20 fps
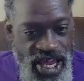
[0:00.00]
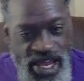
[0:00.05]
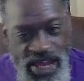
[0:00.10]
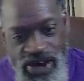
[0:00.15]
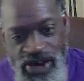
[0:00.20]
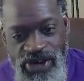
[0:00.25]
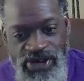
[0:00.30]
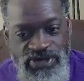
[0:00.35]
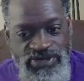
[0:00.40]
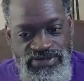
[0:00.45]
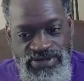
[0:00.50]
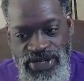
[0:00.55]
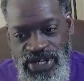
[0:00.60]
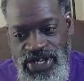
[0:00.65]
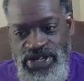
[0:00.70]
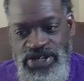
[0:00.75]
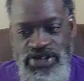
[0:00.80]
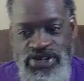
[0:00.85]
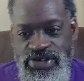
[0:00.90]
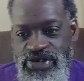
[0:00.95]
old
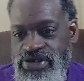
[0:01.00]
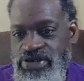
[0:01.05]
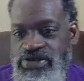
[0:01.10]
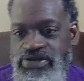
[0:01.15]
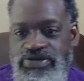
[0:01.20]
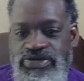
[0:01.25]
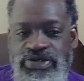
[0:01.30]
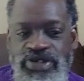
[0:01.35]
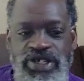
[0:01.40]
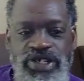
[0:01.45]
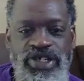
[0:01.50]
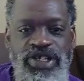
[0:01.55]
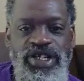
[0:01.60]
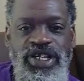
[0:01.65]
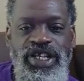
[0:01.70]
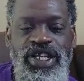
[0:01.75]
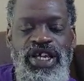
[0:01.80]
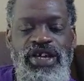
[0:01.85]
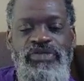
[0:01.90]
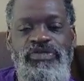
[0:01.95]
dude.
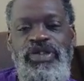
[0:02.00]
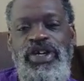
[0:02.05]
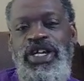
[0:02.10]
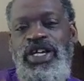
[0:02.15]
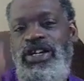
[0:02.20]
Like, man,